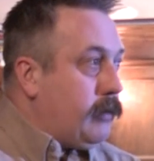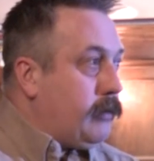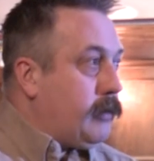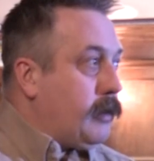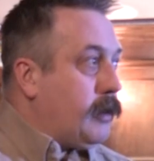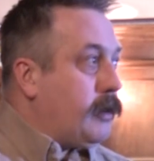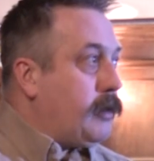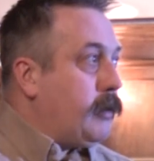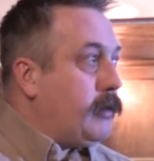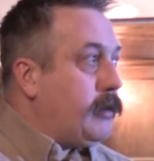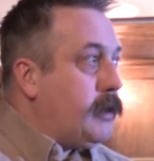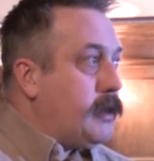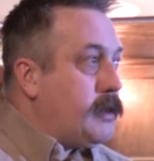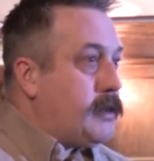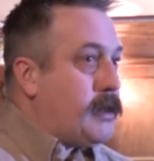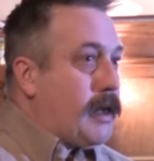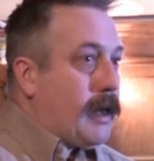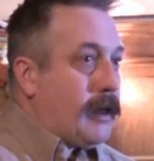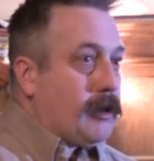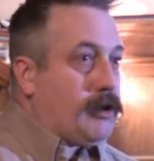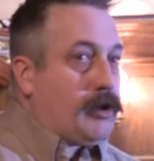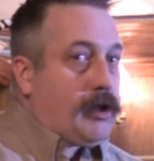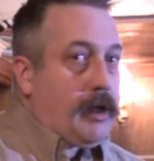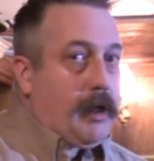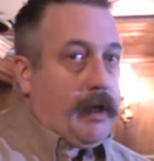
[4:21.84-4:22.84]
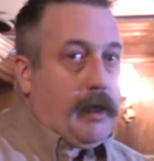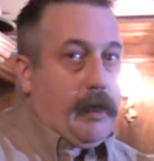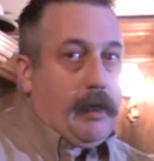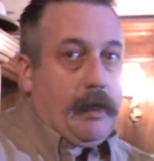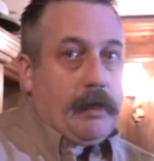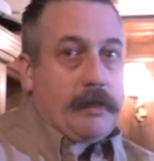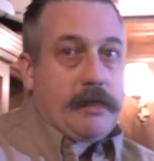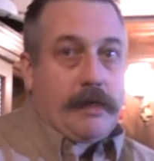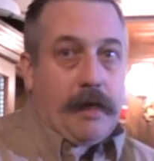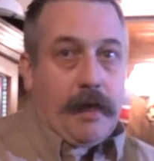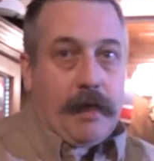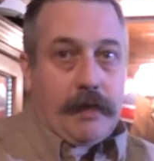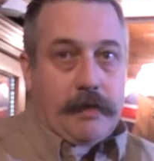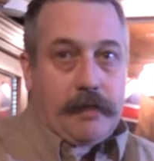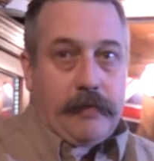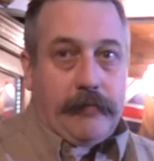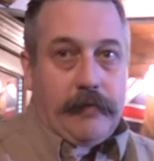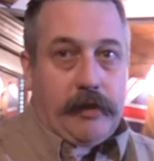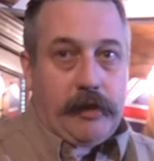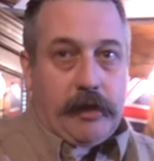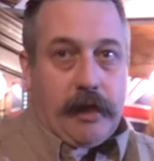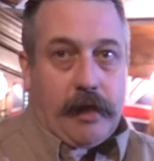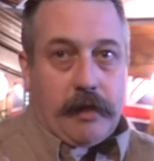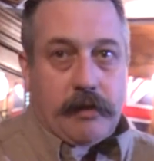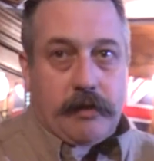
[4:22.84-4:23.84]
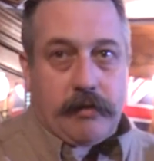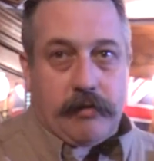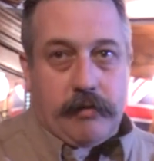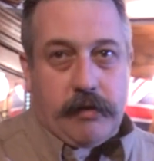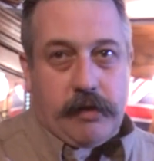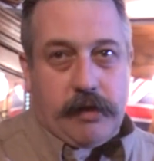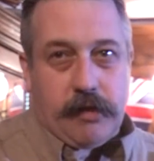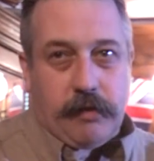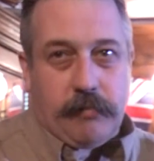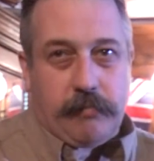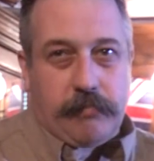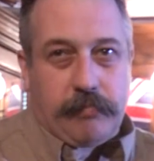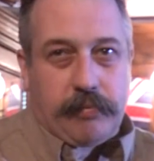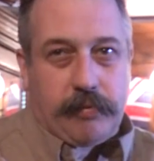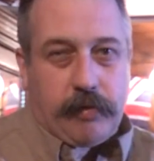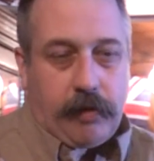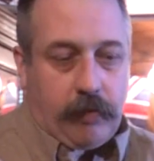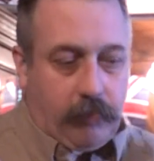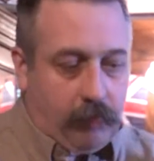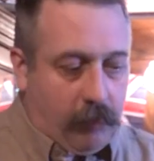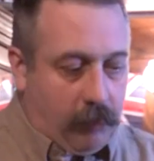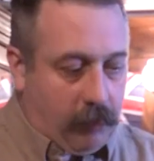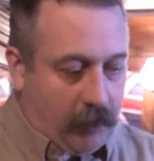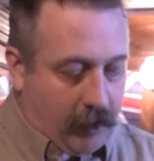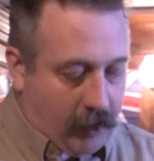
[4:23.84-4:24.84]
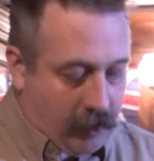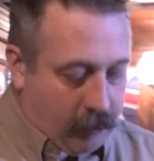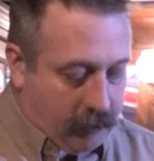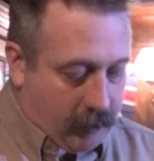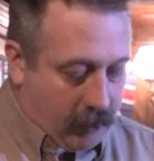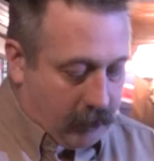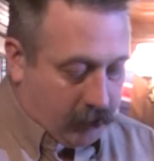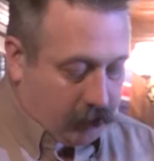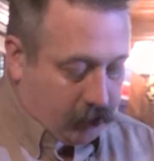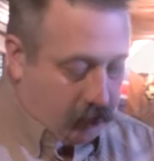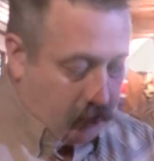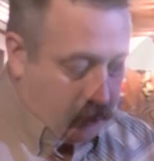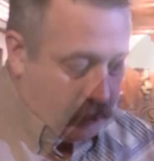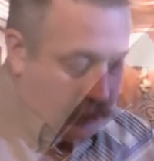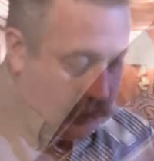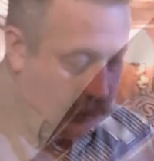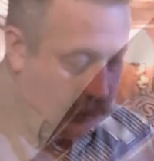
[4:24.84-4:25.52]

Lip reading: The gun is actually a selective ejector, as you'd probably imagine.